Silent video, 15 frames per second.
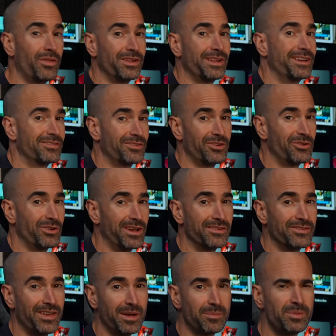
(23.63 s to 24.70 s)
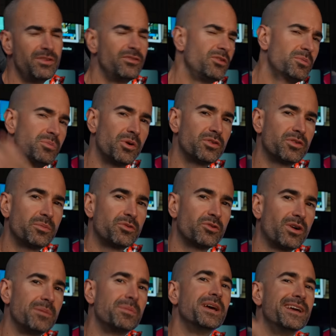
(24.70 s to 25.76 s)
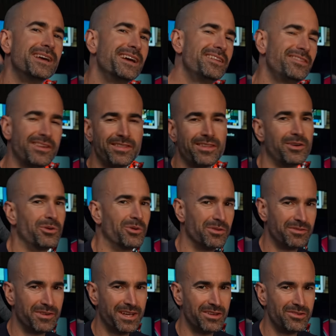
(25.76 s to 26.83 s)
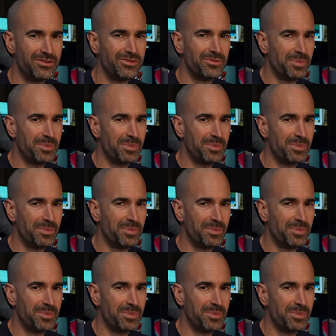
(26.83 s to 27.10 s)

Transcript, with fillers: on the latest and greatest tech please do plug subscribe and ding that notifications